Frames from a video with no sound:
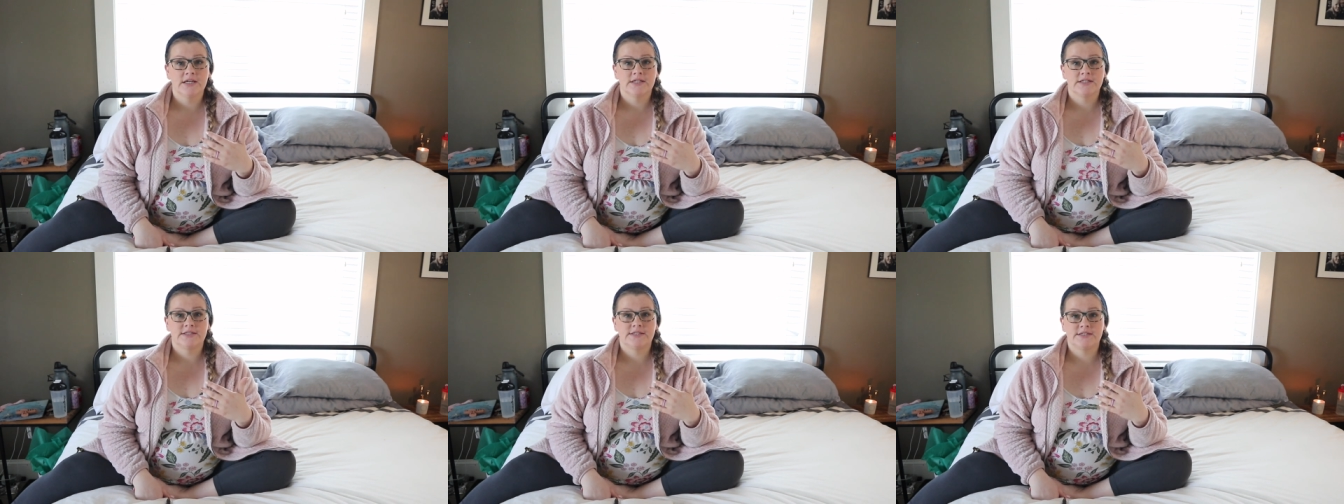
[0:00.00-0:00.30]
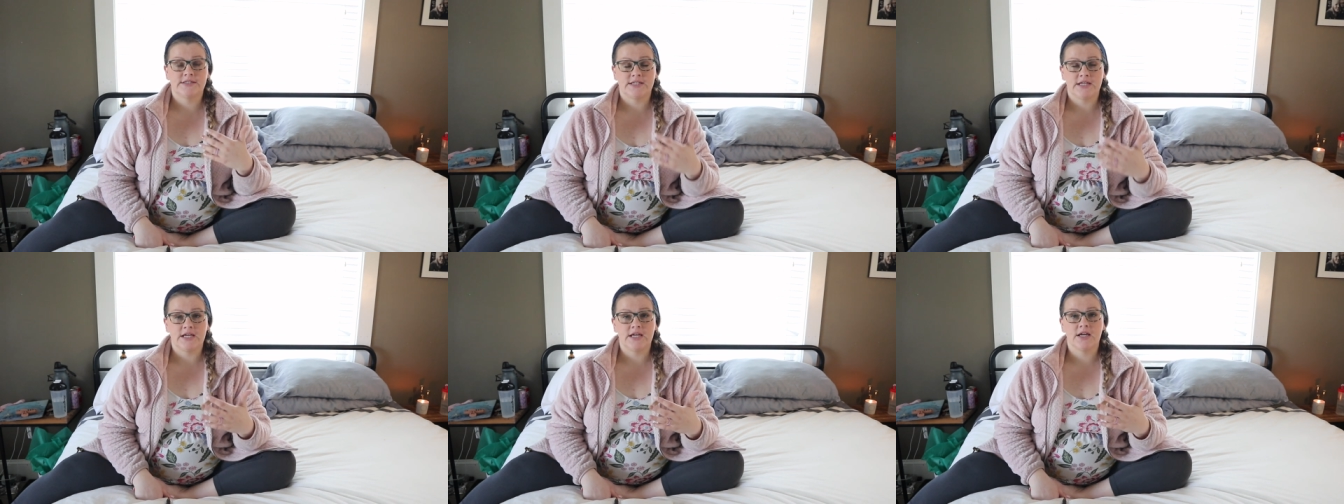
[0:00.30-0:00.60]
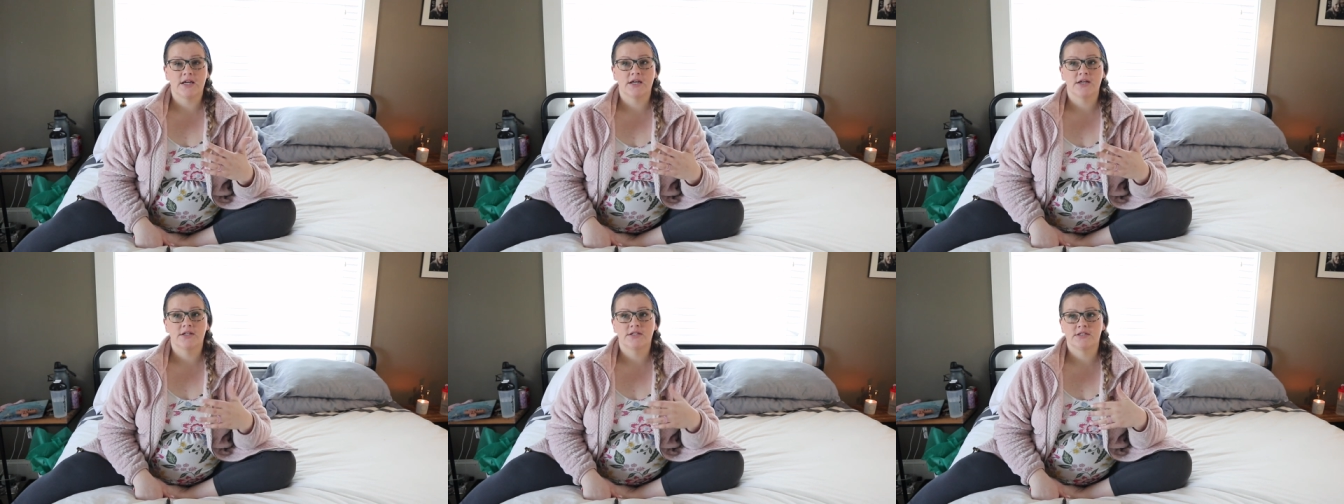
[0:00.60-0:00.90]

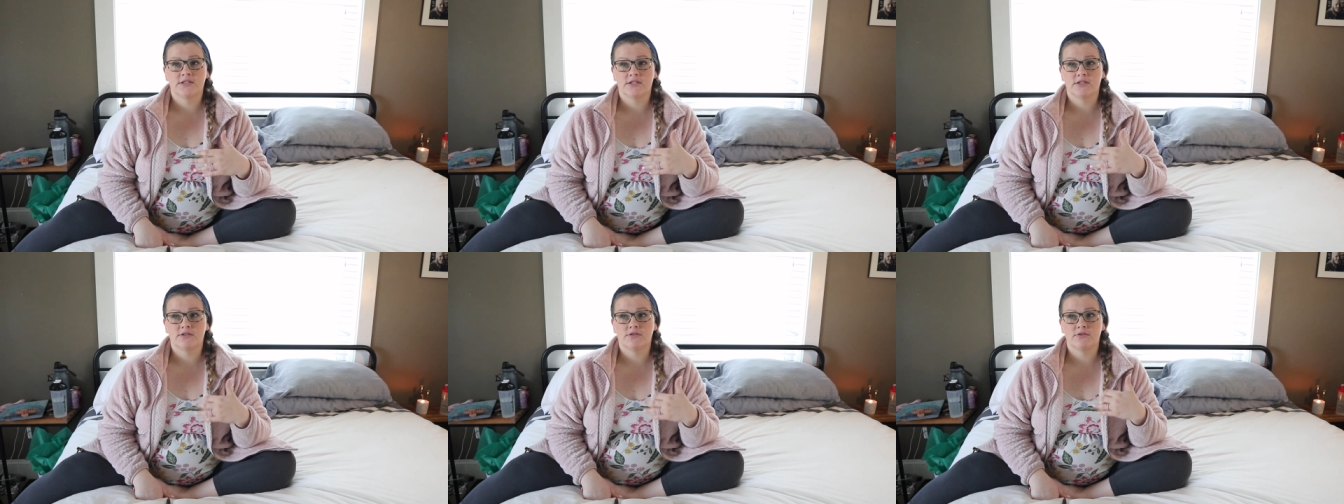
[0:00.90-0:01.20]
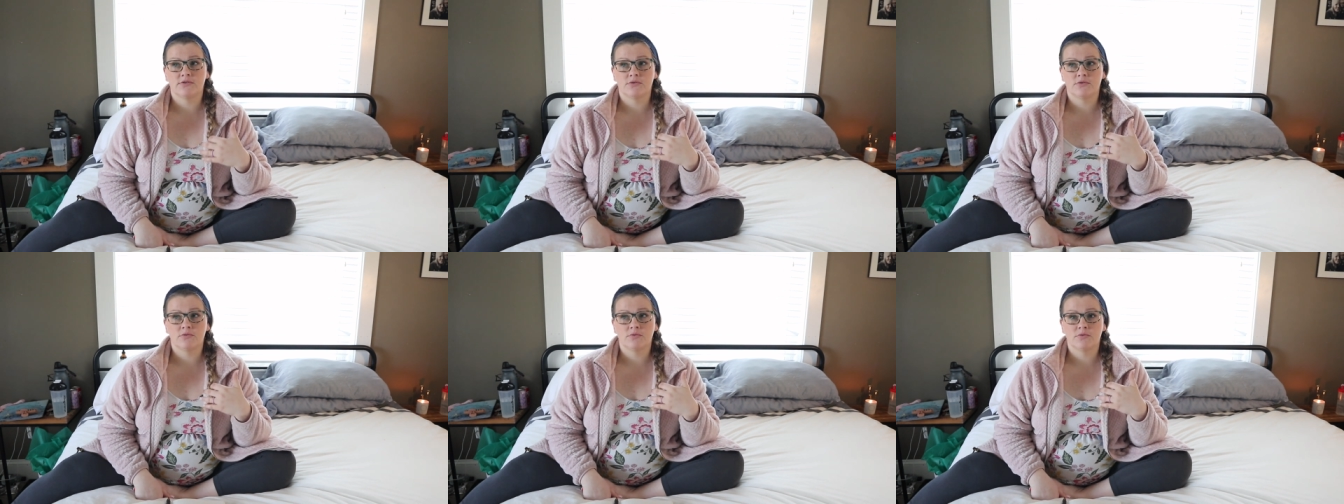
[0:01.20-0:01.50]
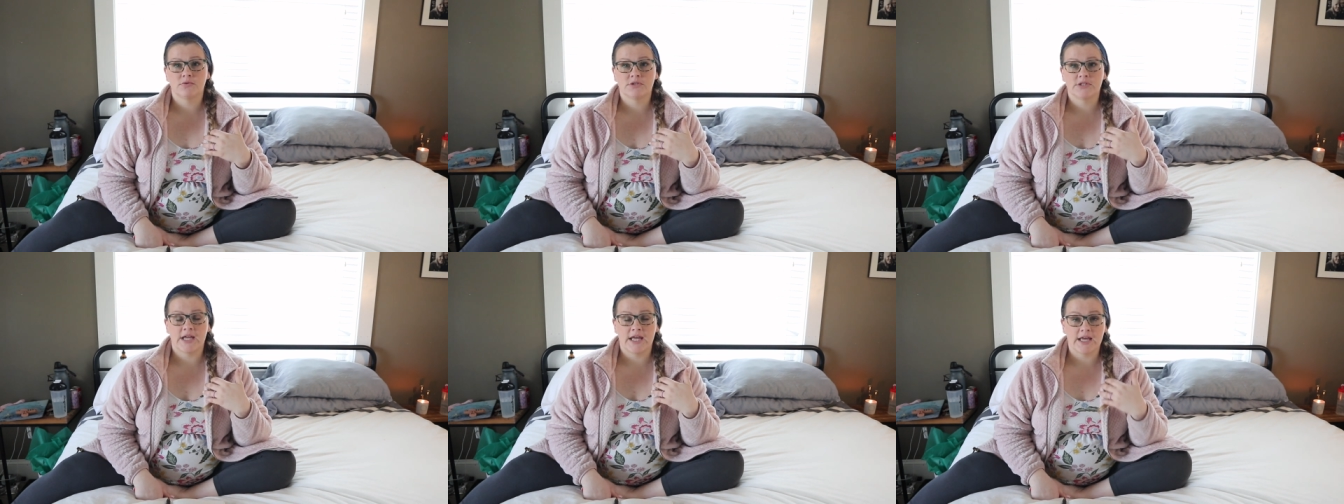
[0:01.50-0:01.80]
seek
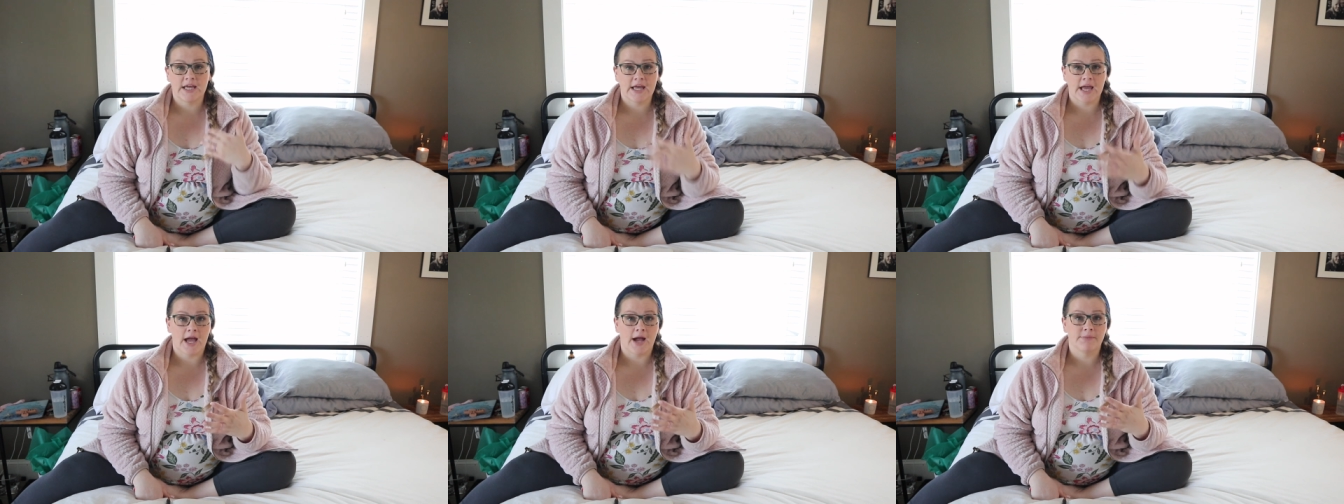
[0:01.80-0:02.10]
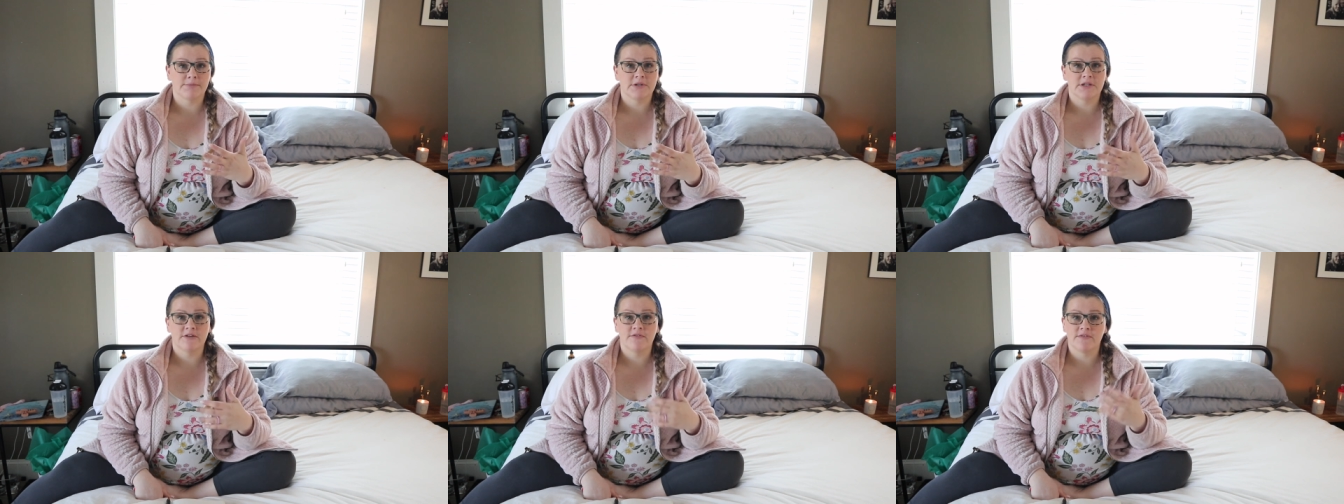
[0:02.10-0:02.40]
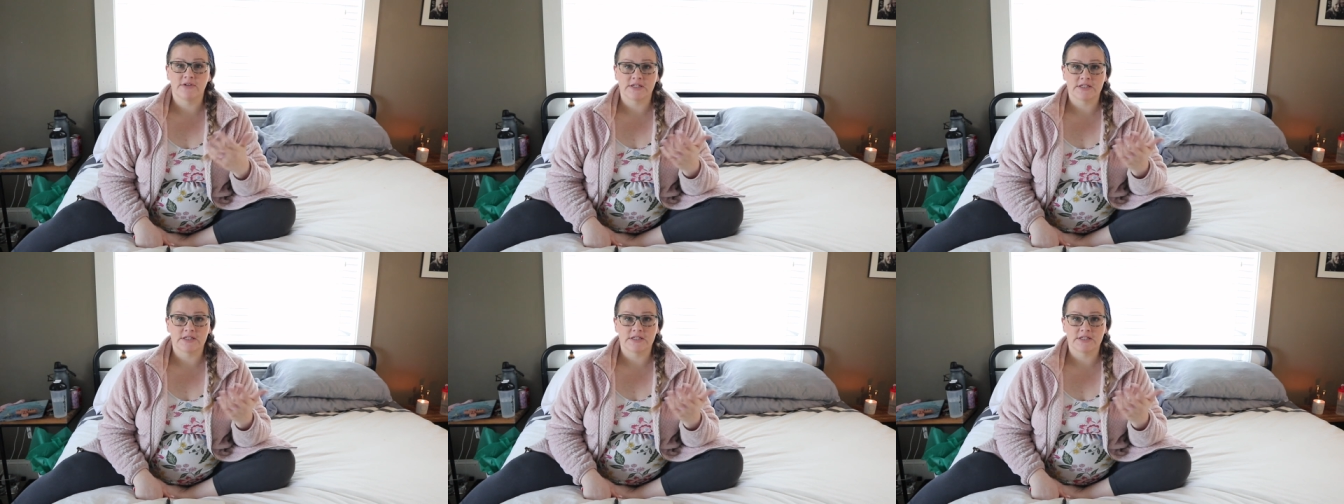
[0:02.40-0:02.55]
to take captive